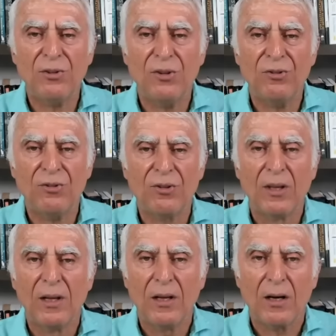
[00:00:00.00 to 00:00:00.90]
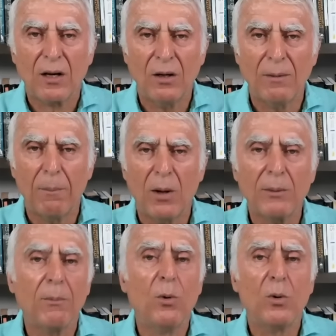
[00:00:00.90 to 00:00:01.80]
is kind of
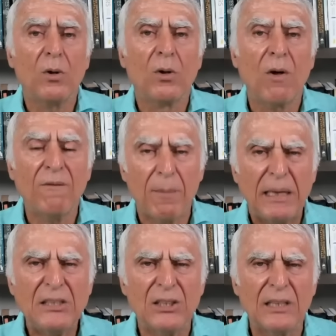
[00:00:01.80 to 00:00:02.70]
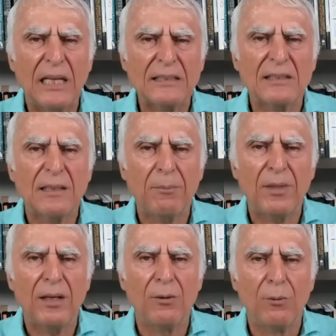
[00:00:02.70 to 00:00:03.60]
like more confirmation that
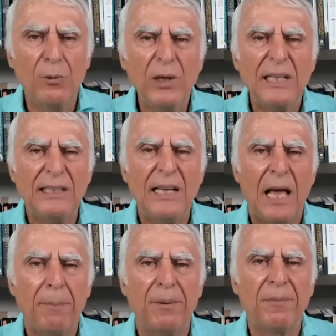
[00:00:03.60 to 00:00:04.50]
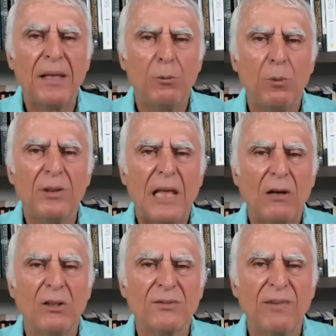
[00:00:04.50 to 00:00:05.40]
something really did happen with that Las